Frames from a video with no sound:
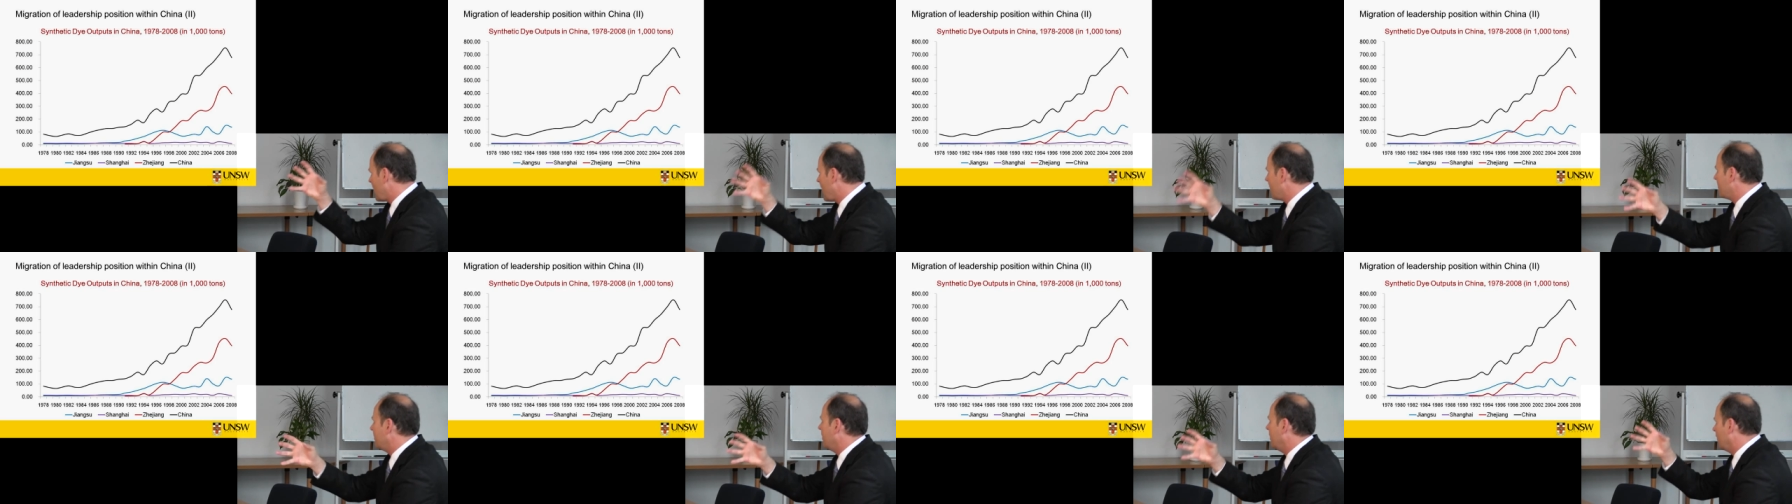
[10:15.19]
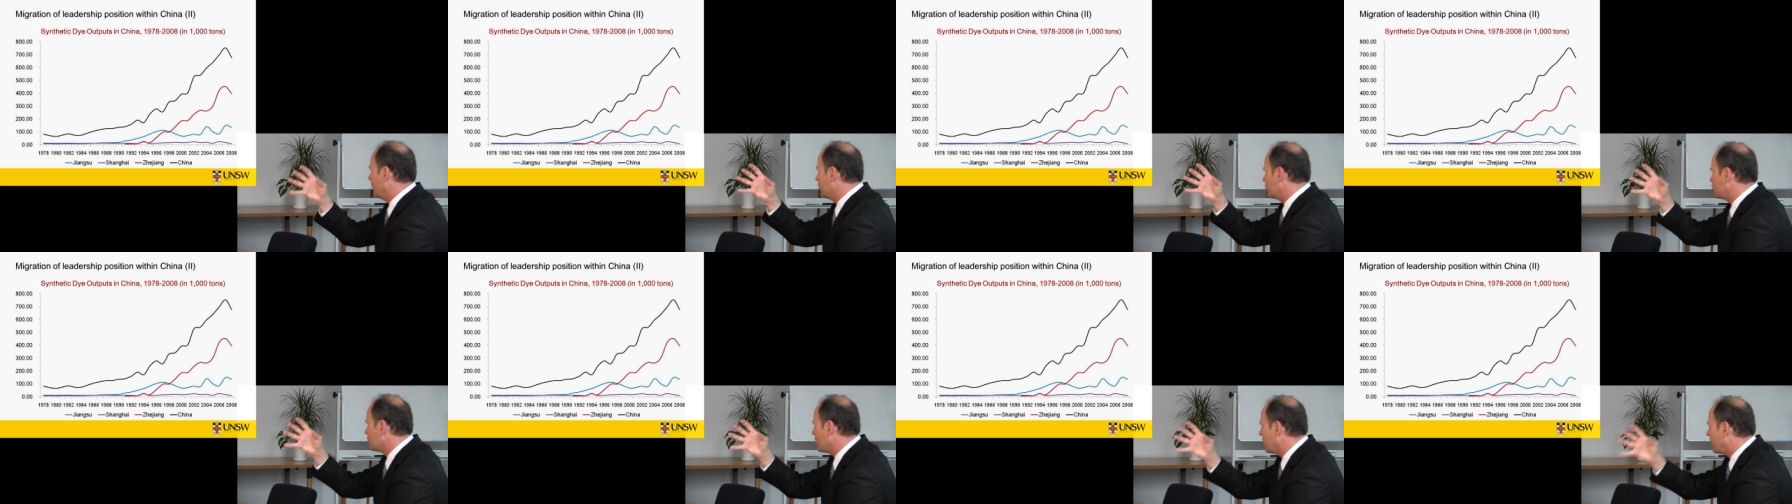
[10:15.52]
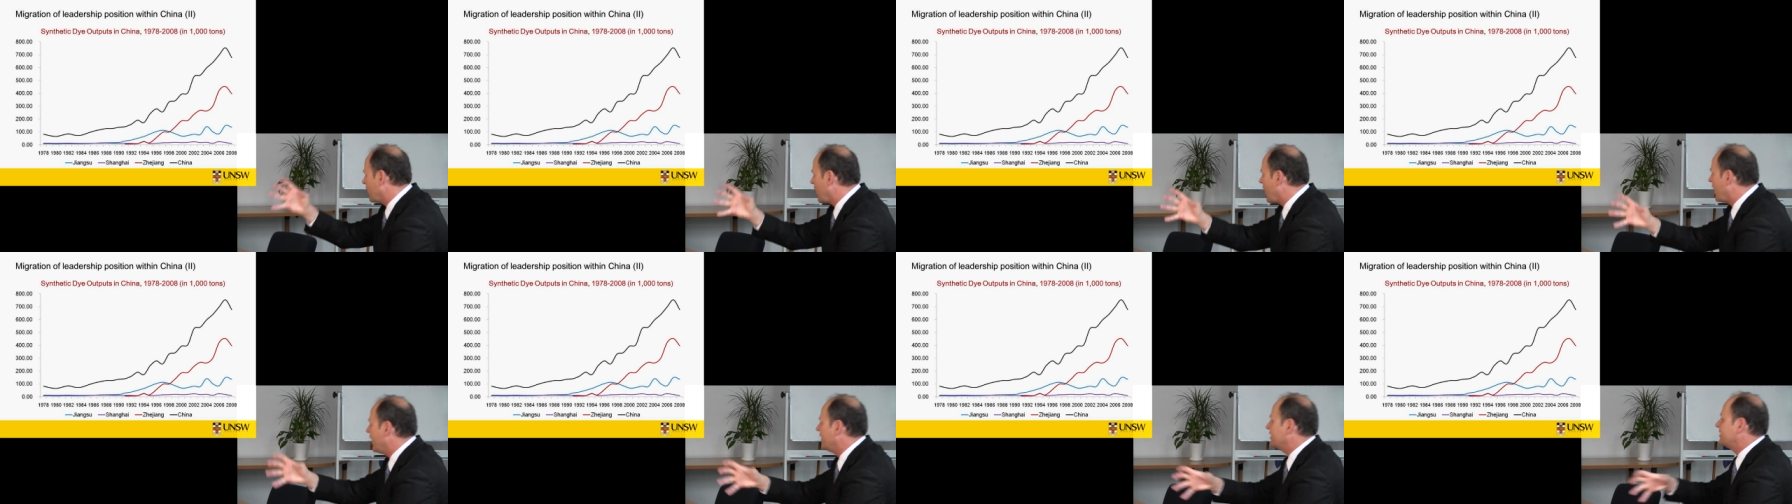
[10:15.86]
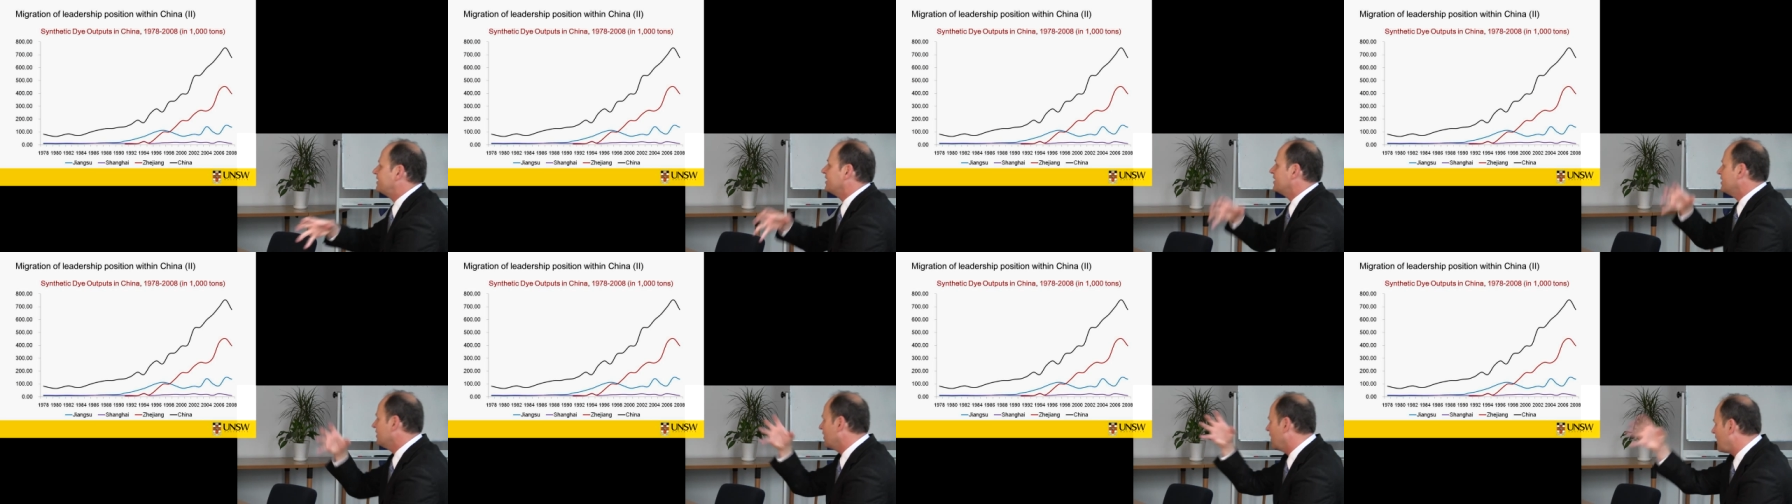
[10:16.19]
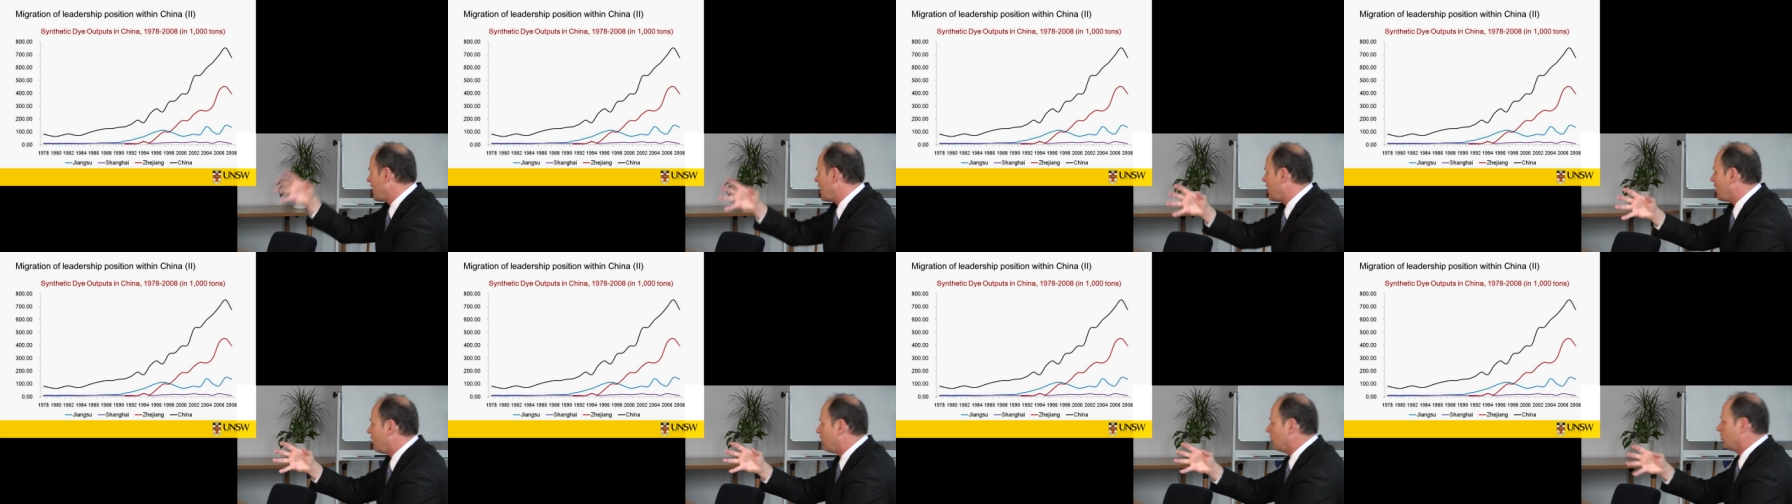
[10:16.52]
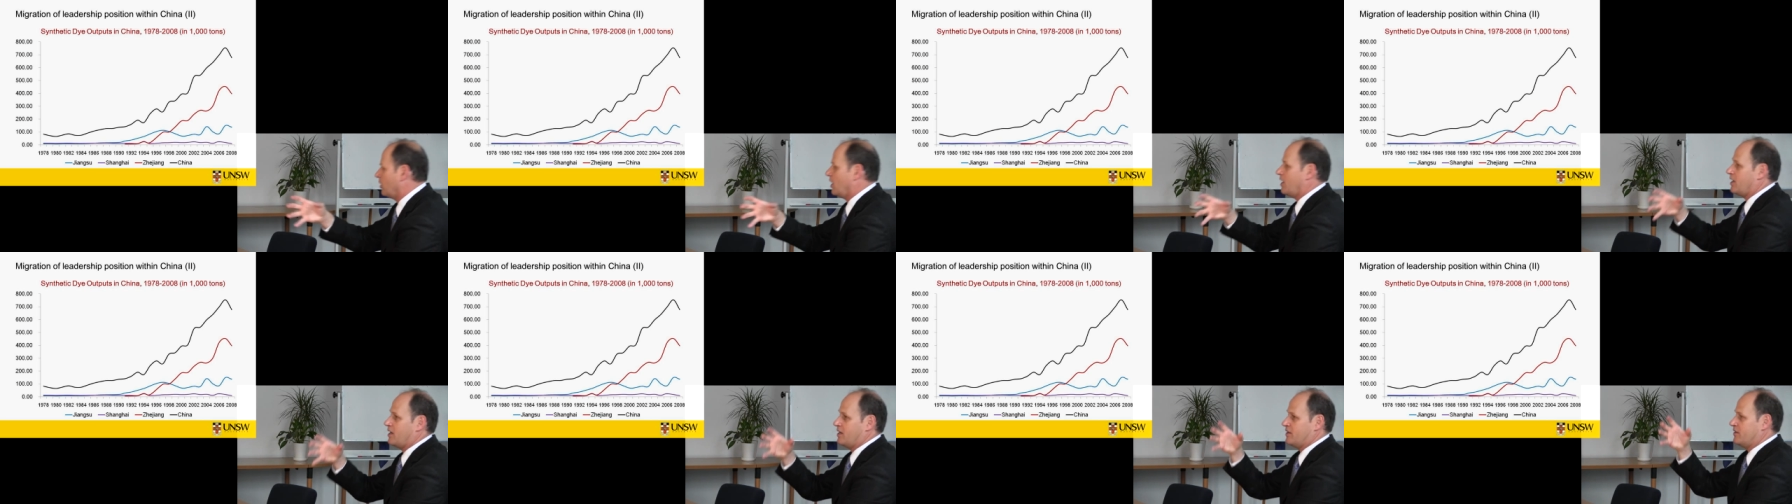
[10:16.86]
happening in Shanghai, didn't
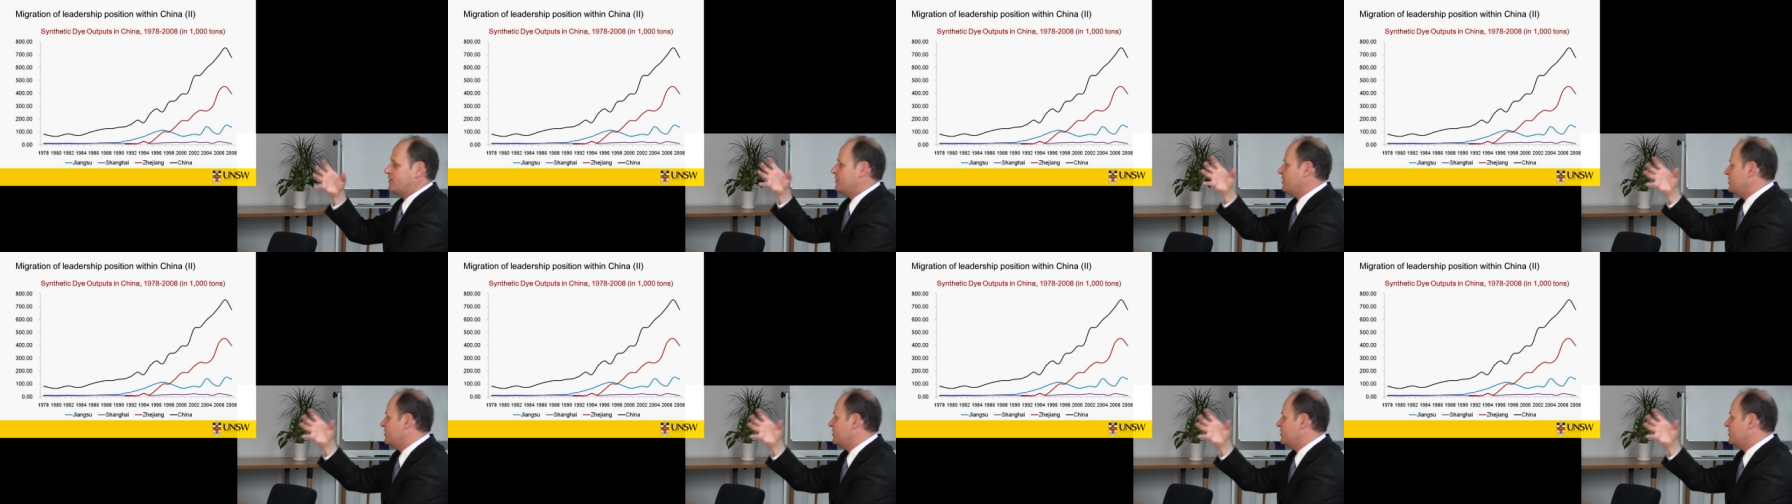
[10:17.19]
allow